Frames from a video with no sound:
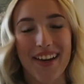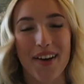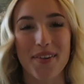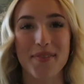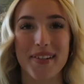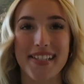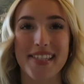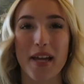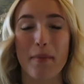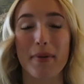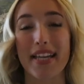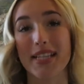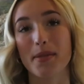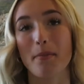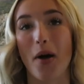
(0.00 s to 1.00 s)
y'all, what's up?
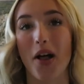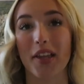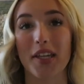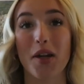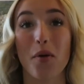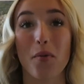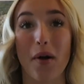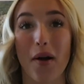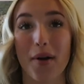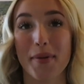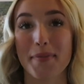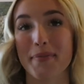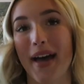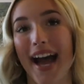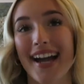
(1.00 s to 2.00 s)
It's Molly.
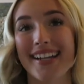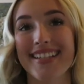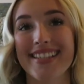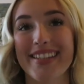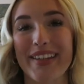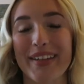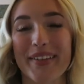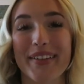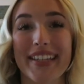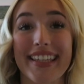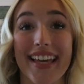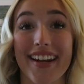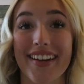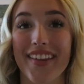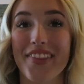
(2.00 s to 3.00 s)
Welcome back to
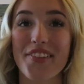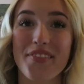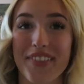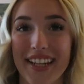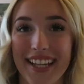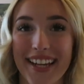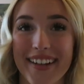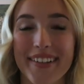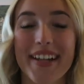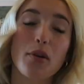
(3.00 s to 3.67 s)
yet another video.